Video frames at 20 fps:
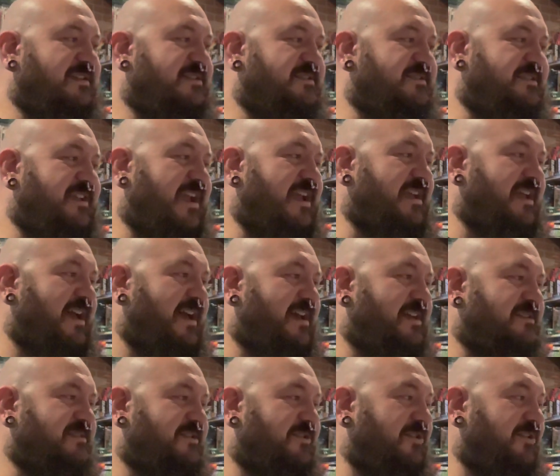Snake
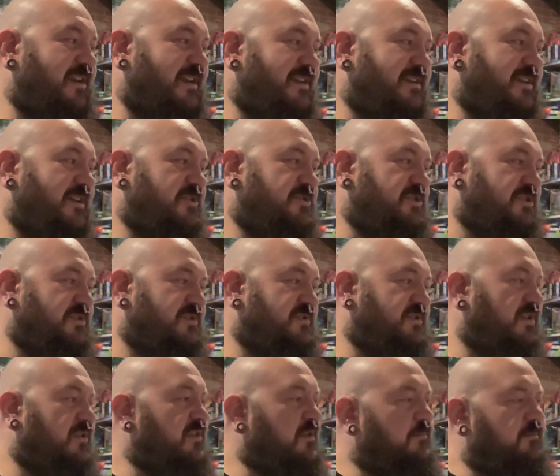Eyes' good
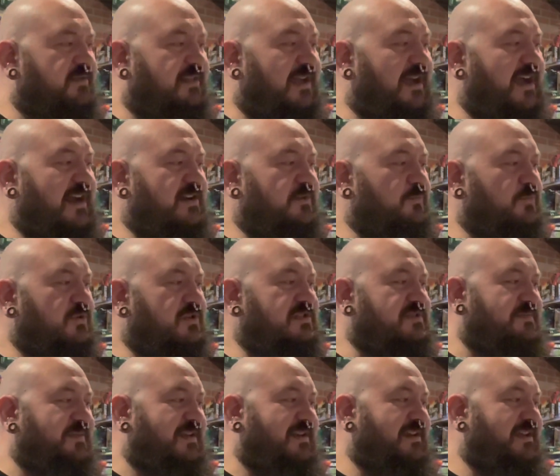intentions, the Blind
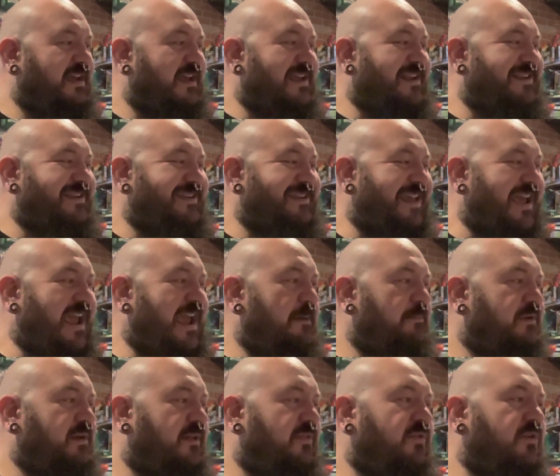Woodsman
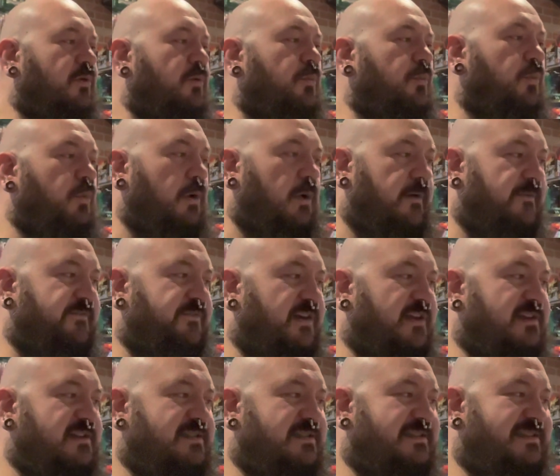named the wolf
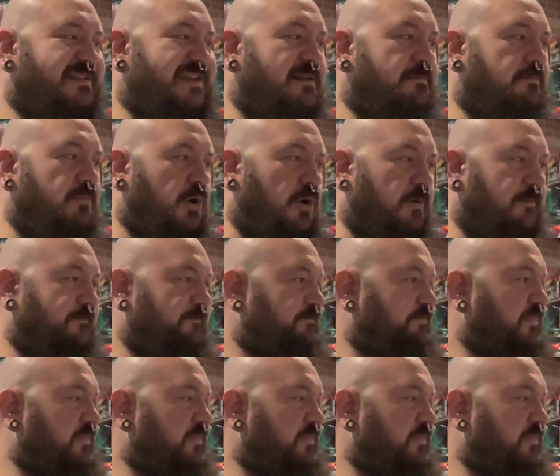Timber